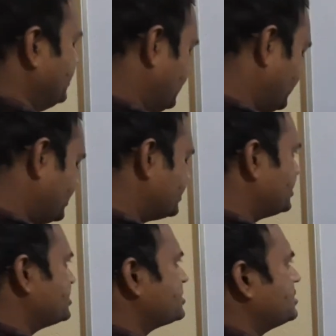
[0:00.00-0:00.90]
this
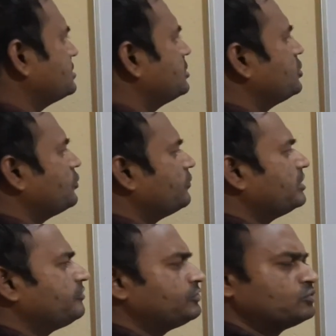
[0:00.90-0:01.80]
region will
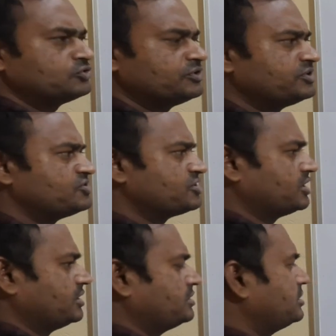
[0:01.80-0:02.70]
fuse with each
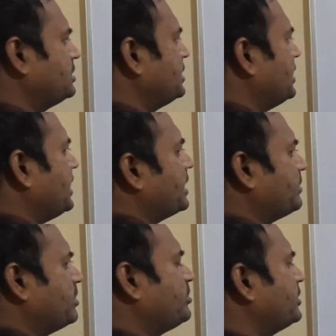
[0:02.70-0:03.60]
other, and
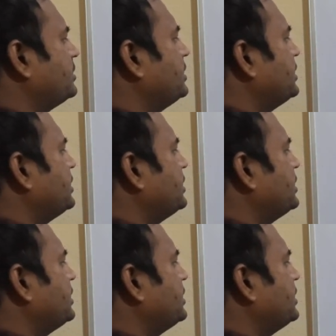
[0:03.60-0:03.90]
remember